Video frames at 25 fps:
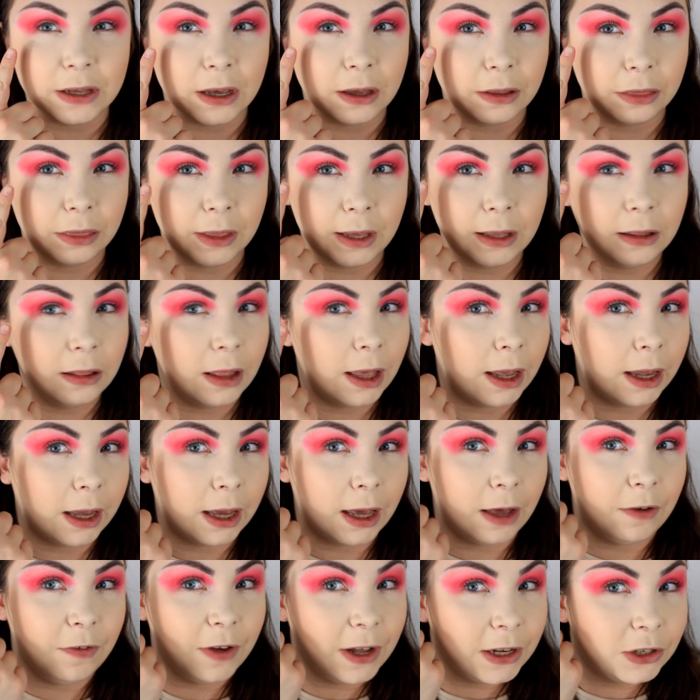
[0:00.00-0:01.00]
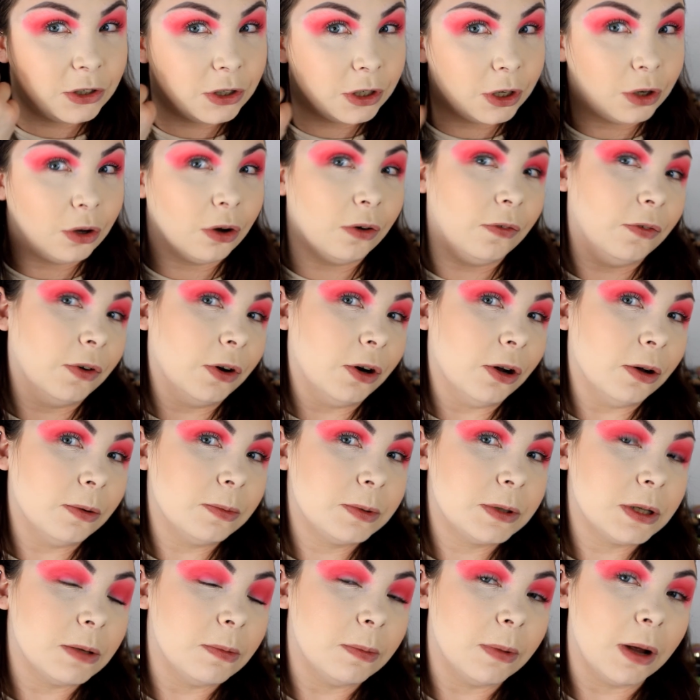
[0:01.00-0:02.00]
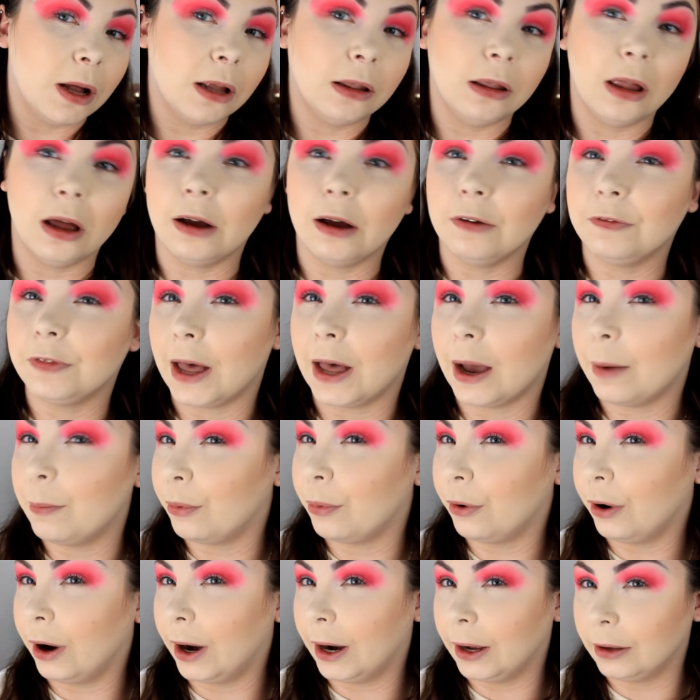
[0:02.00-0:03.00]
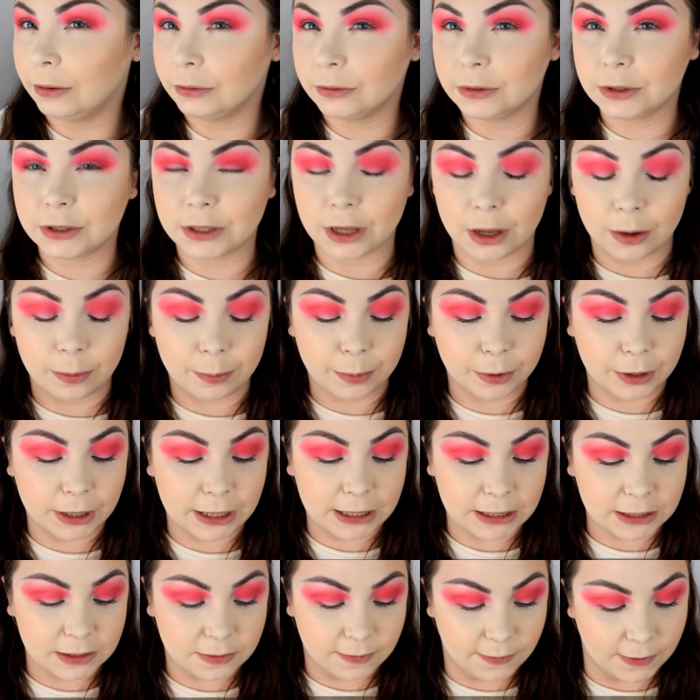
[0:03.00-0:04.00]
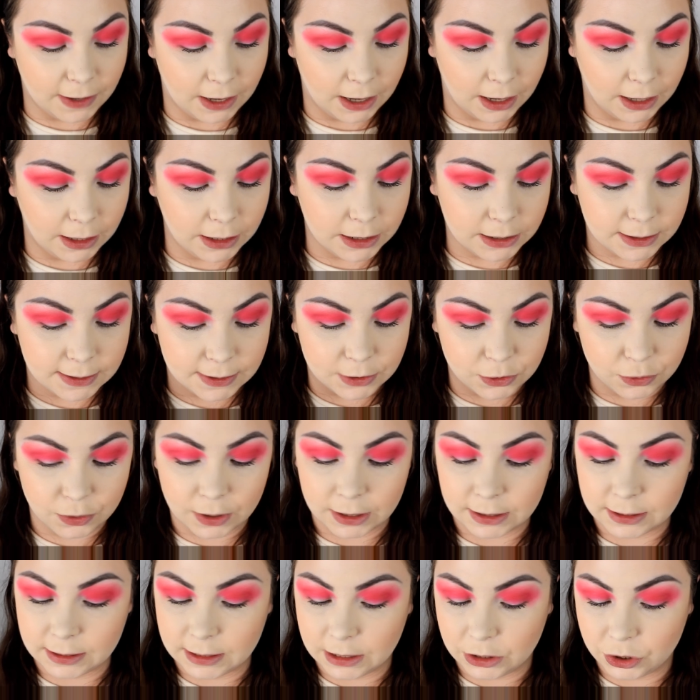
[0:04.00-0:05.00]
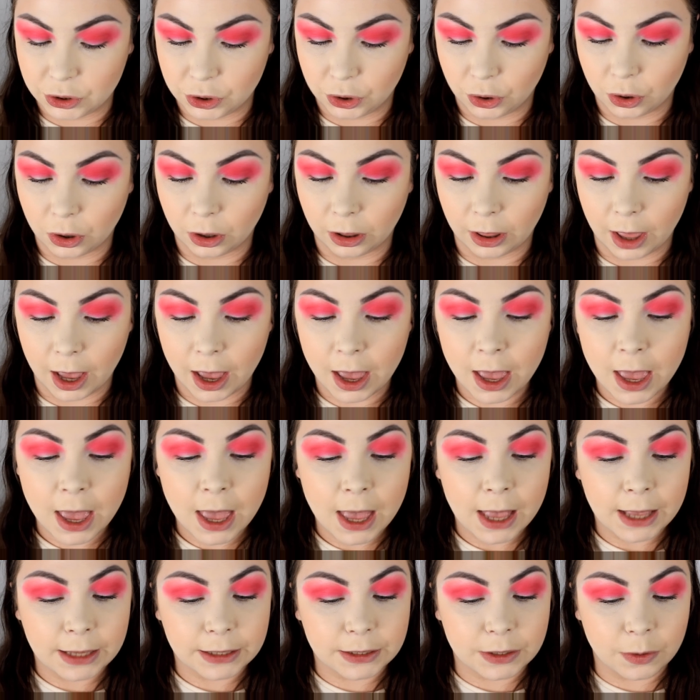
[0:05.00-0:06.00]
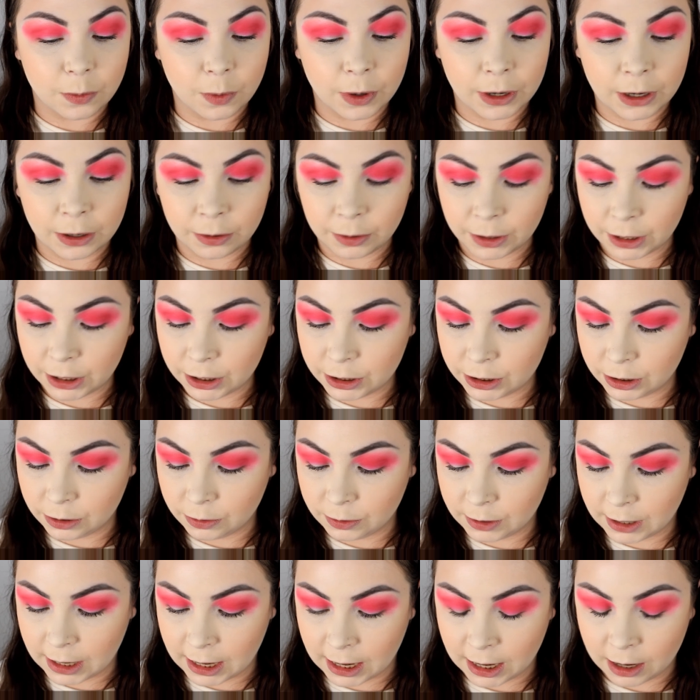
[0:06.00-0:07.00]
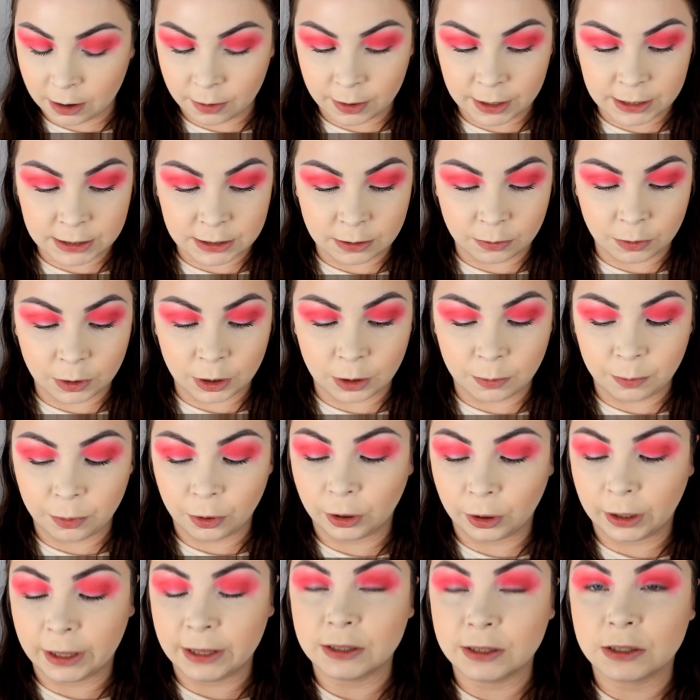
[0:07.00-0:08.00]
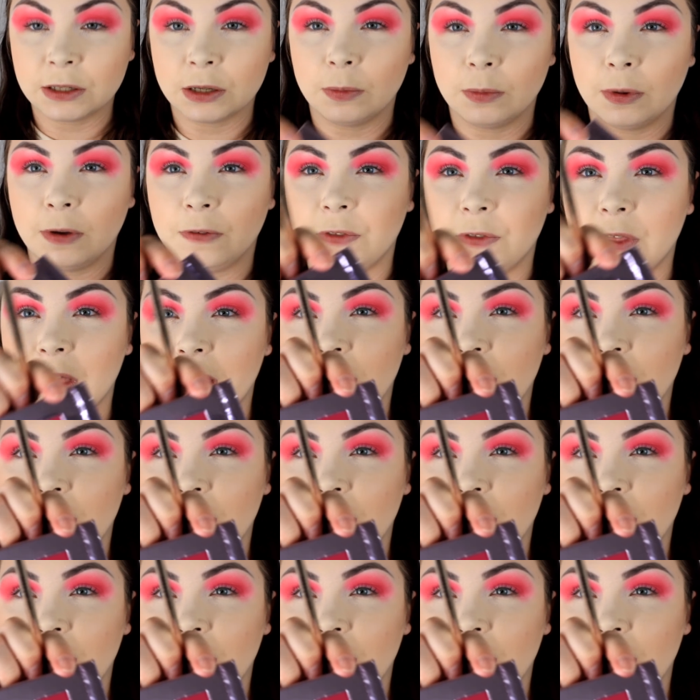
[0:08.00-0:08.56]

I think like I've actually covered up a lot of that brown, so but it's fine, it's a transition colour. So what I'm going to do now is I'm going to pull in some of